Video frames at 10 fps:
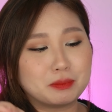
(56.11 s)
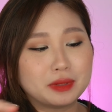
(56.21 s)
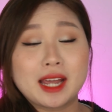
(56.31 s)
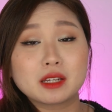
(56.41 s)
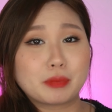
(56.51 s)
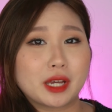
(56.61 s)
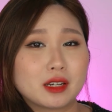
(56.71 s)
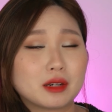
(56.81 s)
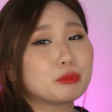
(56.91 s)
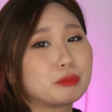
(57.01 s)

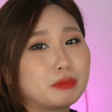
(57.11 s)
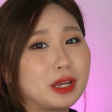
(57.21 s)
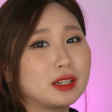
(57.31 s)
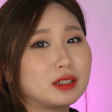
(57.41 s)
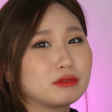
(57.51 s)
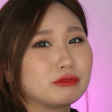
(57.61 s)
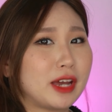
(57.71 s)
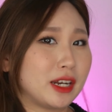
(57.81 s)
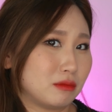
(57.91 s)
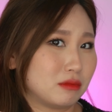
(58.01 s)
Blackpink Pink
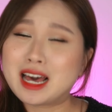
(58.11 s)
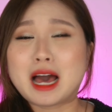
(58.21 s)
Venom.